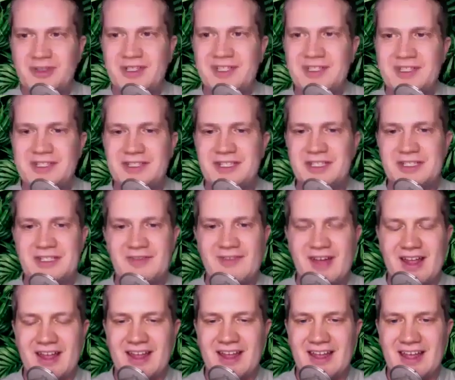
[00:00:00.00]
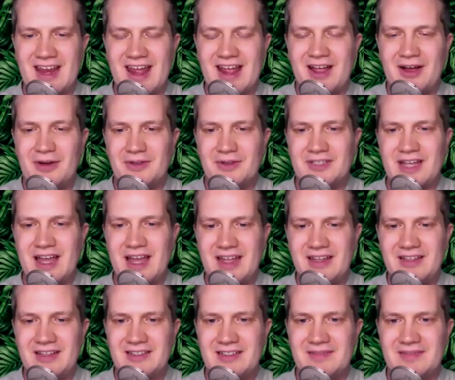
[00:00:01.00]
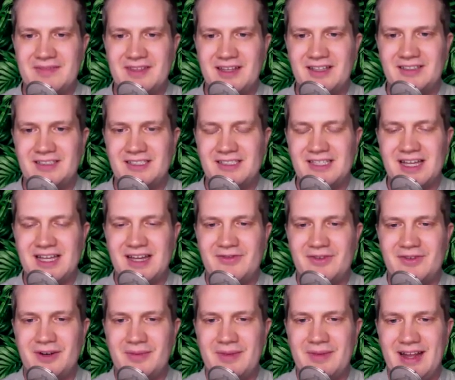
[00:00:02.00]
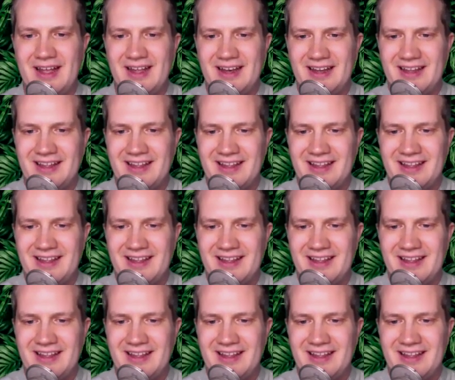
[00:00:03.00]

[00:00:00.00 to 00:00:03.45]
Just if can I co-sign some things he said for a minute?